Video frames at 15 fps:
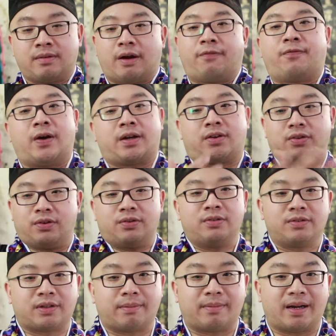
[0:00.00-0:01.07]
fuck you,
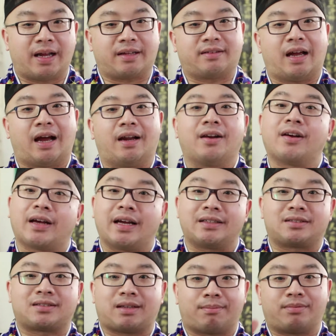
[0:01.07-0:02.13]
something like that,
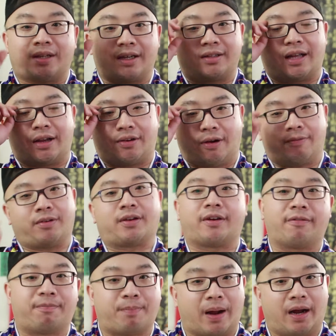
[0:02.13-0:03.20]
it's something that you have to
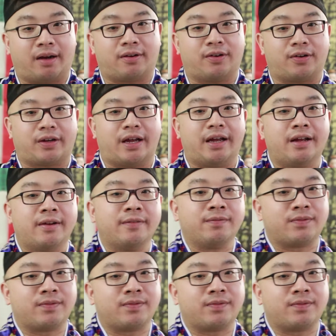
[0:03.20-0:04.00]
give back, okay?